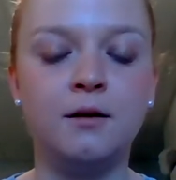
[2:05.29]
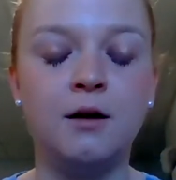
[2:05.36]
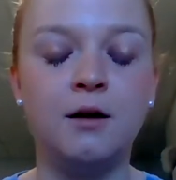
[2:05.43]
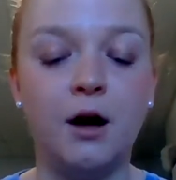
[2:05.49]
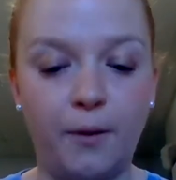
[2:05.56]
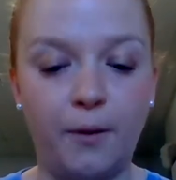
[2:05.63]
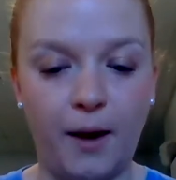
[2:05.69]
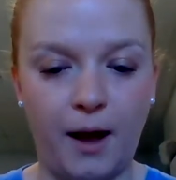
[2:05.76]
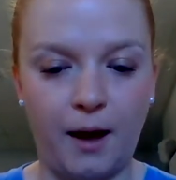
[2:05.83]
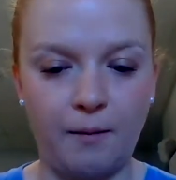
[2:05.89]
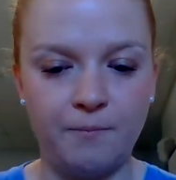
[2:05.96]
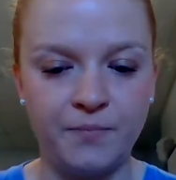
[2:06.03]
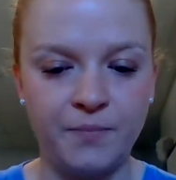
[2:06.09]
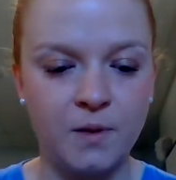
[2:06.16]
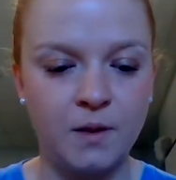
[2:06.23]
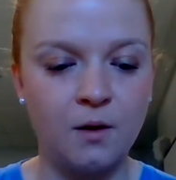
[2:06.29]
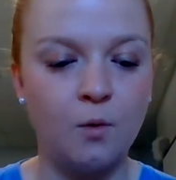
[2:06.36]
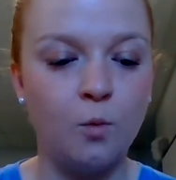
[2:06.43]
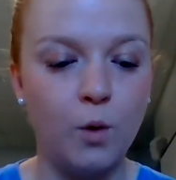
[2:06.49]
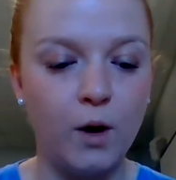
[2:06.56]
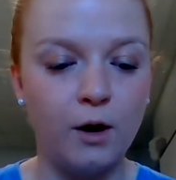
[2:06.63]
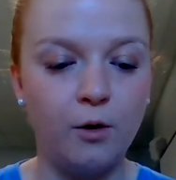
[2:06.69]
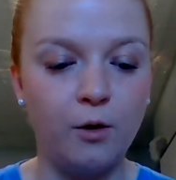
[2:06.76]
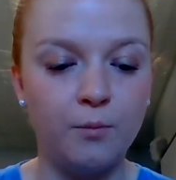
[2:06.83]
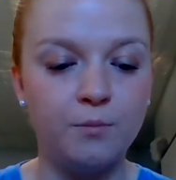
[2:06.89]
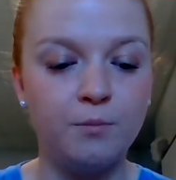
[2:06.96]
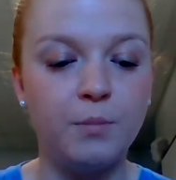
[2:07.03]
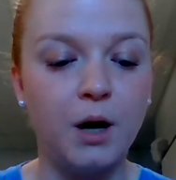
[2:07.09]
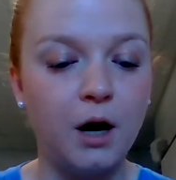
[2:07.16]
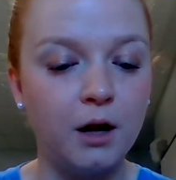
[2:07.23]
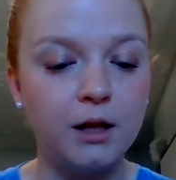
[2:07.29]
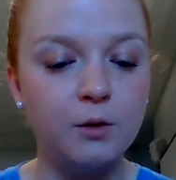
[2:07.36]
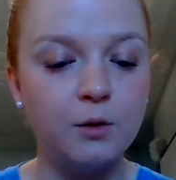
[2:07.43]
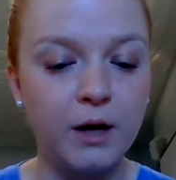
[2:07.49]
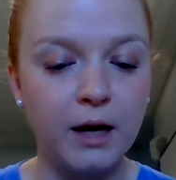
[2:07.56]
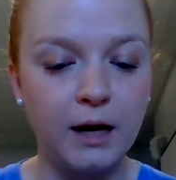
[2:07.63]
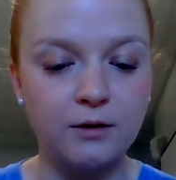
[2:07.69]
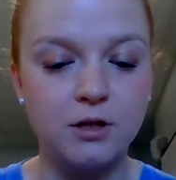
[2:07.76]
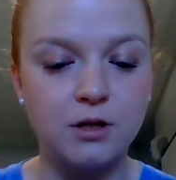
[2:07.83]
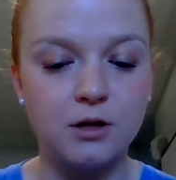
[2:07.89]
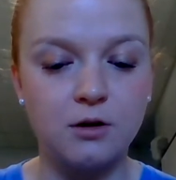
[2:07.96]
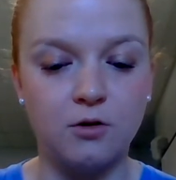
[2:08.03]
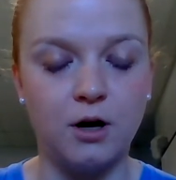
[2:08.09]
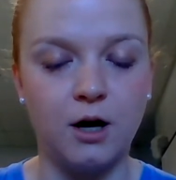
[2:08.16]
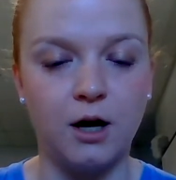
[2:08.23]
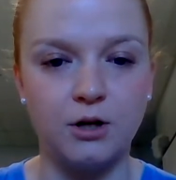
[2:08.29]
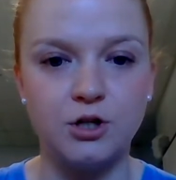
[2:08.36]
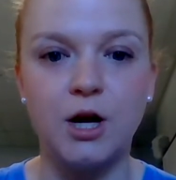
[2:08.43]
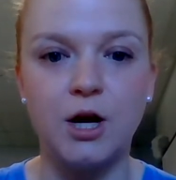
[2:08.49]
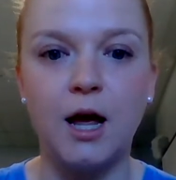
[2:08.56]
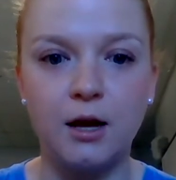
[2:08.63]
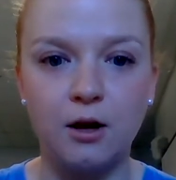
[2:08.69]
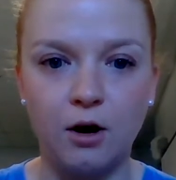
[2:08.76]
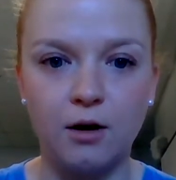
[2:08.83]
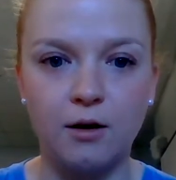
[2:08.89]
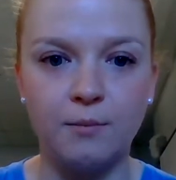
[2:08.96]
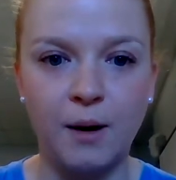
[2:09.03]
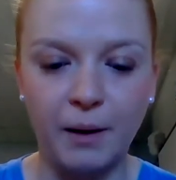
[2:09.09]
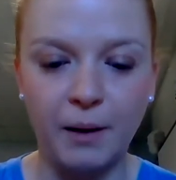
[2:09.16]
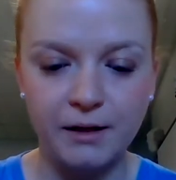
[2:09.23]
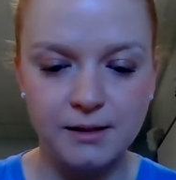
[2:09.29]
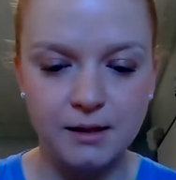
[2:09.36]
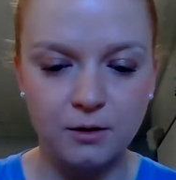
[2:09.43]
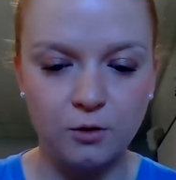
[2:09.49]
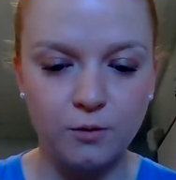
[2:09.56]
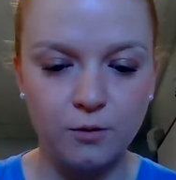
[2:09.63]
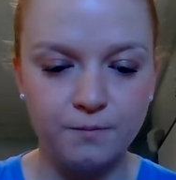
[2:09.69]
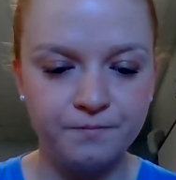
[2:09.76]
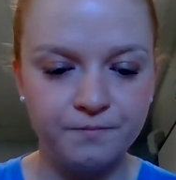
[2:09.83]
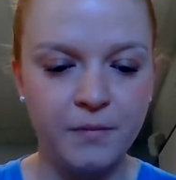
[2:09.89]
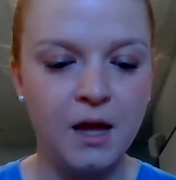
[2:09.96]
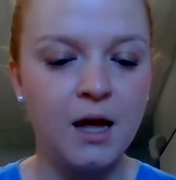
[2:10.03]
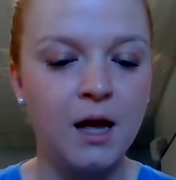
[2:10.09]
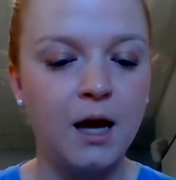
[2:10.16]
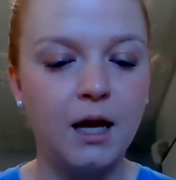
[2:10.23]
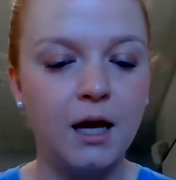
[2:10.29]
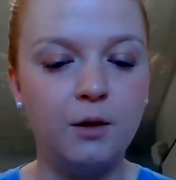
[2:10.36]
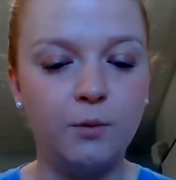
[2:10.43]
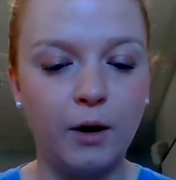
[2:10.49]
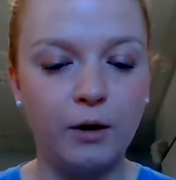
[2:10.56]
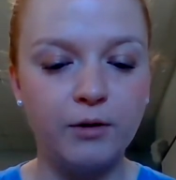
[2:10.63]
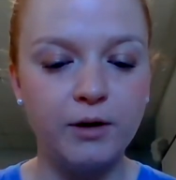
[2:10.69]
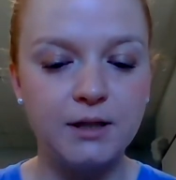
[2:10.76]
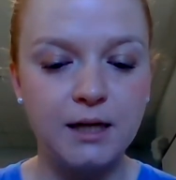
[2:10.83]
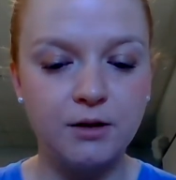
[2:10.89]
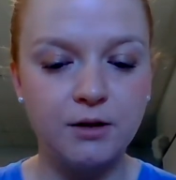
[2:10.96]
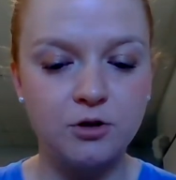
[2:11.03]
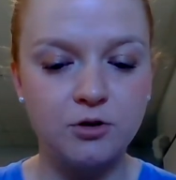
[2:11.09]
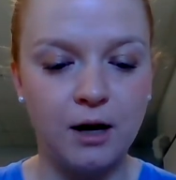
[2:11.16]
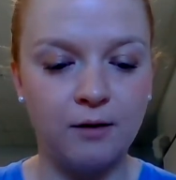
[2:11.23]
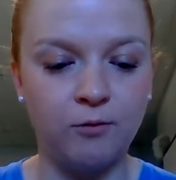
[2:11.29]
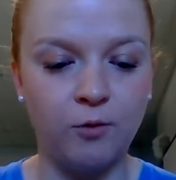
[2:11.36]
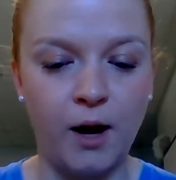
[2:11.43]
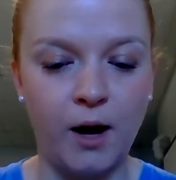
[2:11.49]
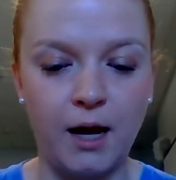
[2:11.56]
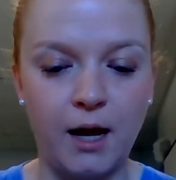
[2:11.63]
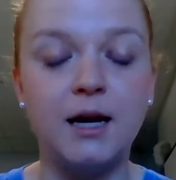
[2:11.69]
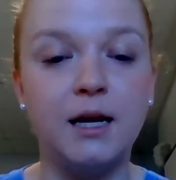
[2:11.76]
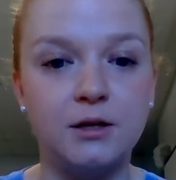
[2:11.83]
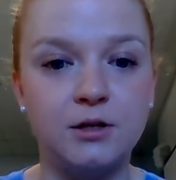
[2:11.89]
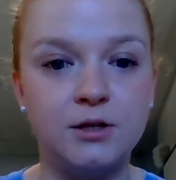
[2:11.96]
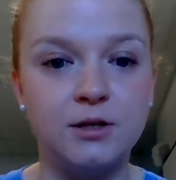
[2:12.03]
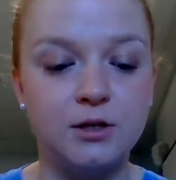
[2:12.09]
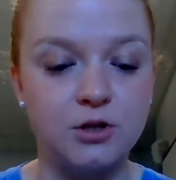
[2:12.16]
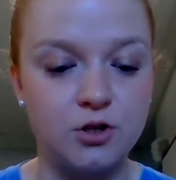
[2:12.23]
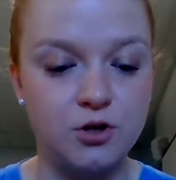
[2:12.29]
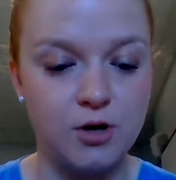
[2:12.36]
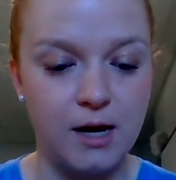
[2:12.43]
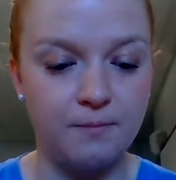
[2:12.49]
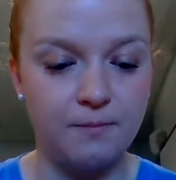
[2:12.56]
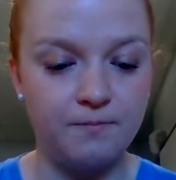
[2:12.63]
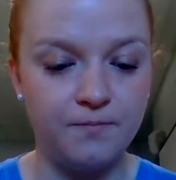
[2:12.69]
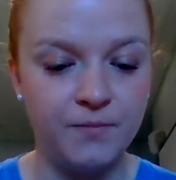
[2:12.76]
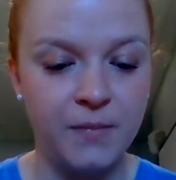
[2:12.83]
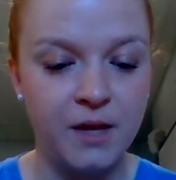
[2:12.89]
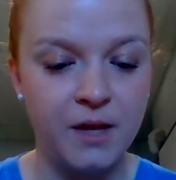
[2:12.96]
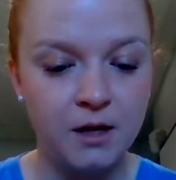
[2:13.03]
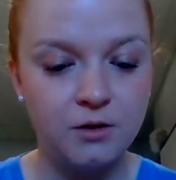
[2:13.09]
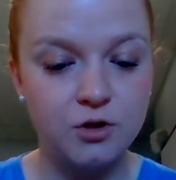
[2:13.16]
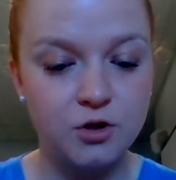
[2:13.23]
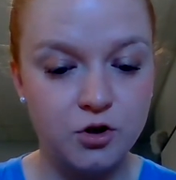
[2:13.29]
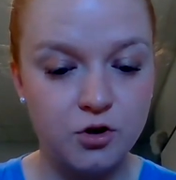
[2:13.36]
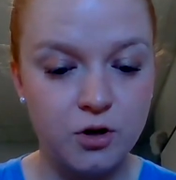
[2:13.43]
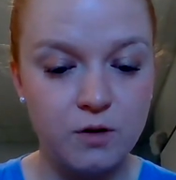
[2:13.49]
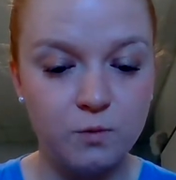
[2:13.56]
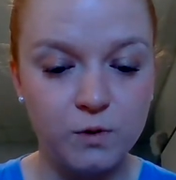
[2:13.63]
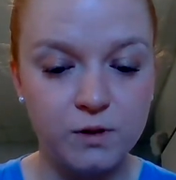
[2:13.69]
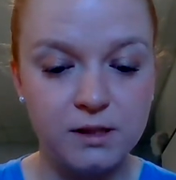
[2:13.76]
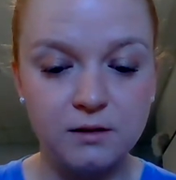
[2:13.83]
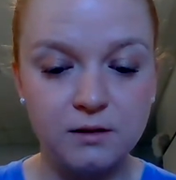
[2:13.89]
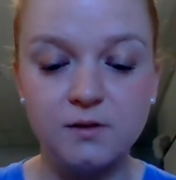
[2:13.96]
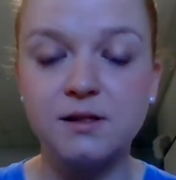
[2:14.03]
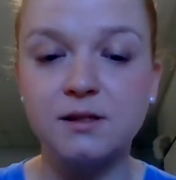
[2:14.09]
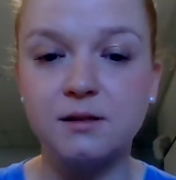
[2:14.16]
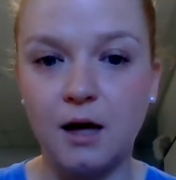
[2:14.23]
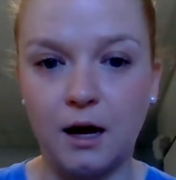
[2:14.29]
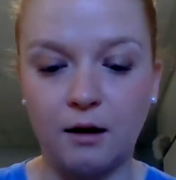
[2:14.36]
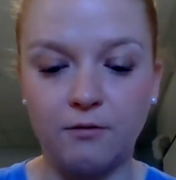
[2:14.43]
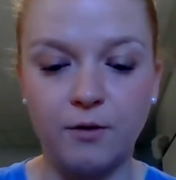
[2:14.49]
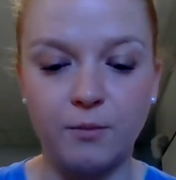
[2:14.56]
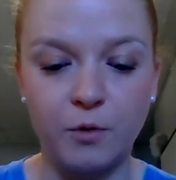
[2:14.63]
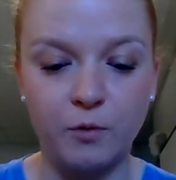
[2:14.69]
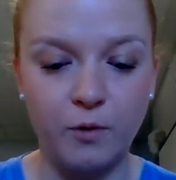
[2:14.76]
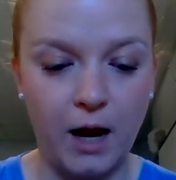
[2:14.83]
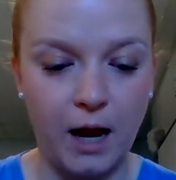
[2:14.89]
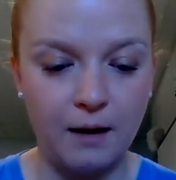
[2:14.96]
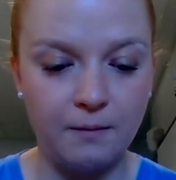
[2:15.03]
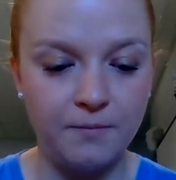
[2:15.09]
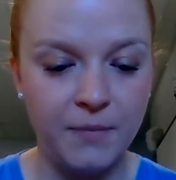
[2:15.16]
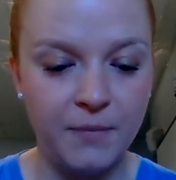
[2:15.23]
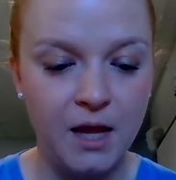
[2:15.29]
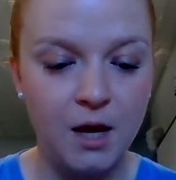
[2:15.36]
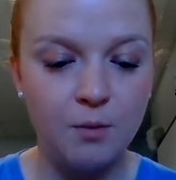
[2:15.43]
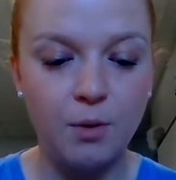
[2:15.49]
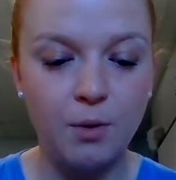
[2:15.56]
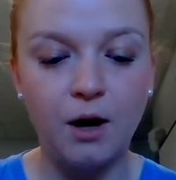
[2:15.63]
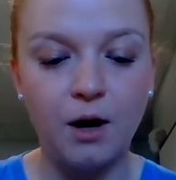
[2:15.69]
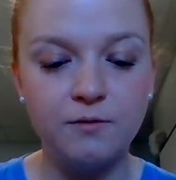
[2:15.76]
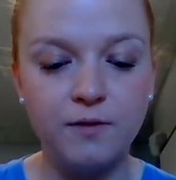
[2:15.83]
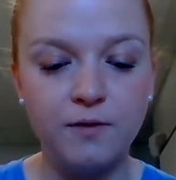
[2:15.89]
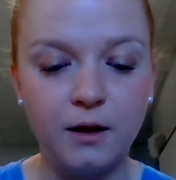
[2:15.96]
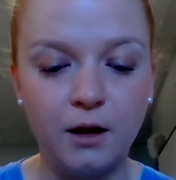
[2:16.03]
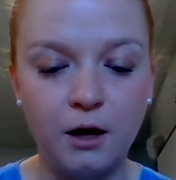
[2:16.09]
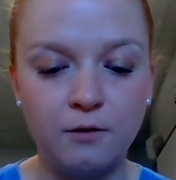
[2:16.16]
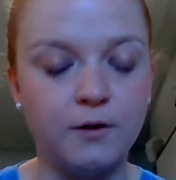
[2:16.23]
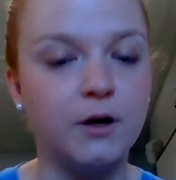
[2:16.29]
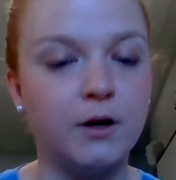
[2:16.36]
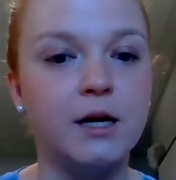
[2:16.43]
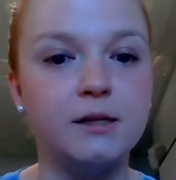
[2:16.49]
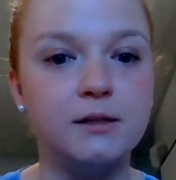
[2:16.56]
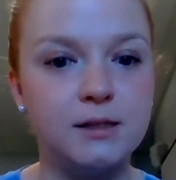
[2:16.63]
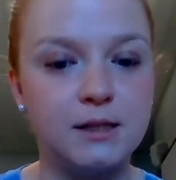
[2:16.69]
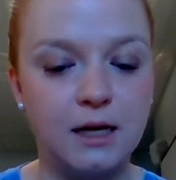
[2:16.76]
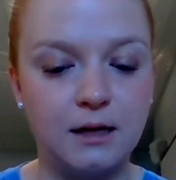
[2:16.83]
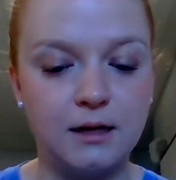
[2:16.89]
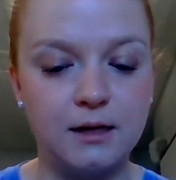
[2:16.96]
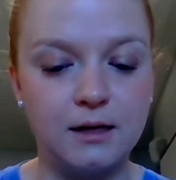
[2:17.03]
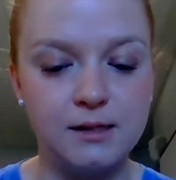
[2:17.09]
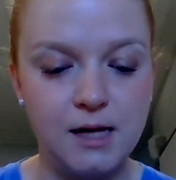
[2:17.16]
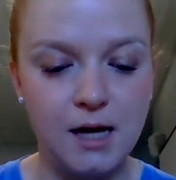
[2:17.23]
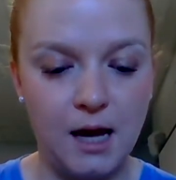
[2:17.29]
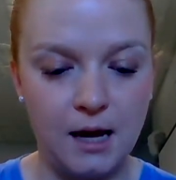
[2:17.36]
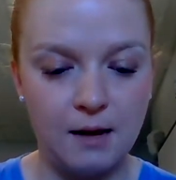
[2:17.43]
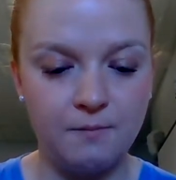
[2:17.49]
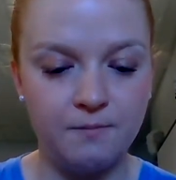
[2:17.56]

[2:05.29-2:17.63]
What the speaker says: "Okay. Well, Polly went out to the garage and got on my bicycle. He rode it down the driveway and into the street. The street was still slick from the rain. Polly fell over and skinned his knee.